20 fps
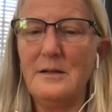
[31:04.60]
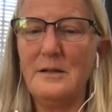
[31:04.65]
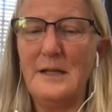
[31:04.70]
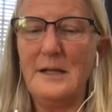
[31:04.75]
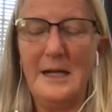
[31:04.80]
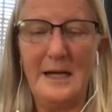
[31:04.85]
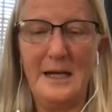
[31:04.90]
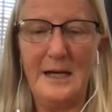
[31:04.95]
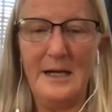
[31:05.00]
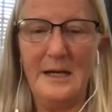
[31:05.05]

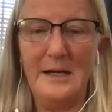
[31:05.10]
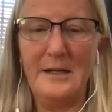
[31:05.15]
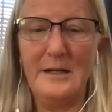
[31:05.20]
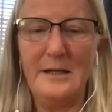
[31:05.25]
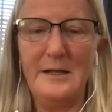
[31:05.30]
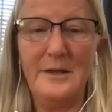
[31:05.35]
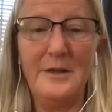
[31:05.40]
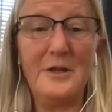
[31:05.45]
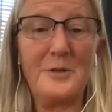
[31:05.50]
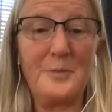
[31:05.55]
Yeah,
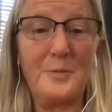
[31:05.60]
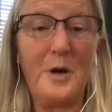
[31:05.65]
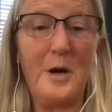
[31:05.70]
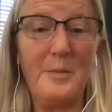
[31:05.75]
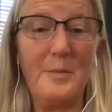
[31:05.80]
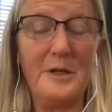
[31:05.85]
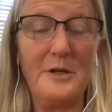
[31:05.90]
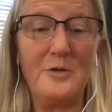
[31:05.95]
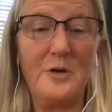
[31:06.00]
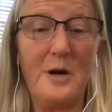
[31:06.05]
and this
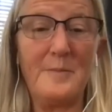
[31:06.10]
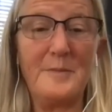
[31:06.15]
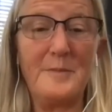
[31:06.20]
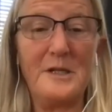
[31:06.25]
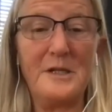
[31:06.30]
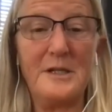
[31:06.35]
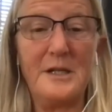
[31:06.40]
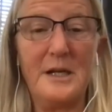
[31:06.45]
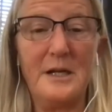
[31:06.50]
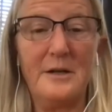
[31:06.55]
probably dropped
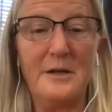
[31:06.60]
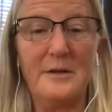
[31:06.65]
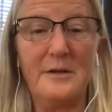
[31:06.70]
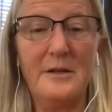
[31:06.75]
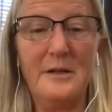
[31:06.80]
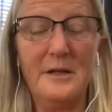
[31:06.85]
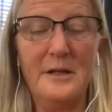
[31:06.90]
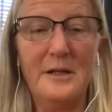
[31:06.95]
it down.